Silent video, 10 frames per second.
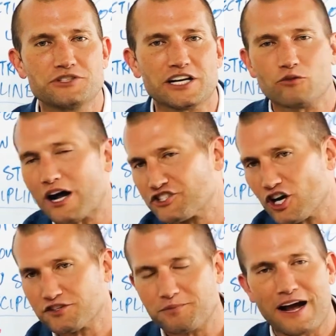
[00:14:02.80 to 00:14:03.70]
in, right?
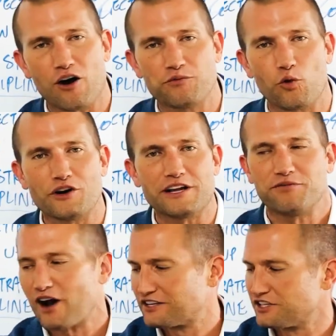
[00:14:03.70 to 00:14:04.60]
Sean's from California. He
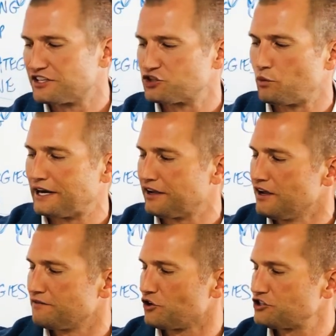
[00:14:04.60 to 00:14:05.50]
flies in this week.
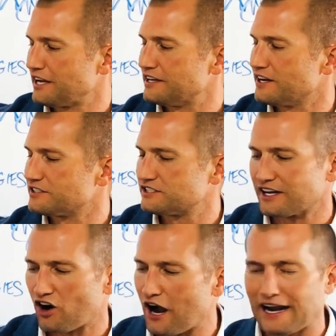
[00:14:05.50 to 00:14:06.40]
First thing he does is
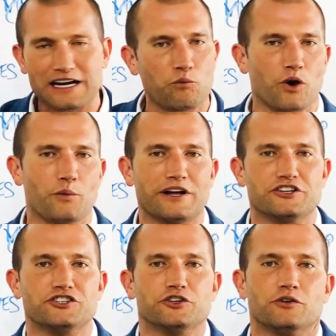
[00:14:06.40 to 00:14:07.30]
like, all right, Andy, what are we going
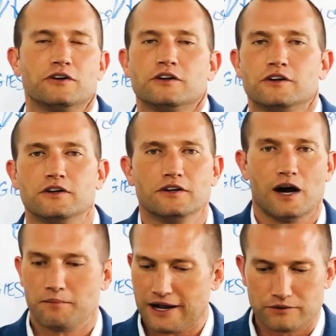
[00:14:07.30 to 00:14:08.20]
to do?
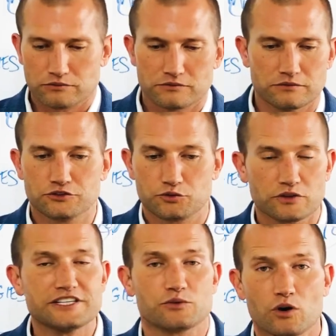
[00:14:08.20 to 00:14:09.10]
I'm like, well, it's real
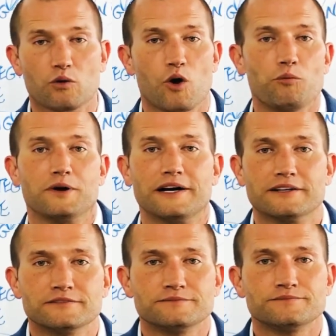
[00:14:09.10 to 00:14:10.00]
easy. We're going to role play.
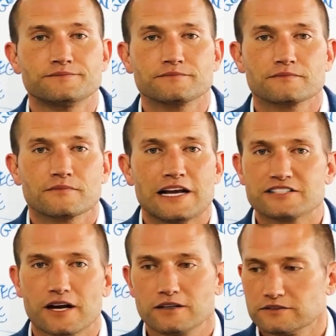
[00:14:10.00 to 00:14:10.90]
He's like,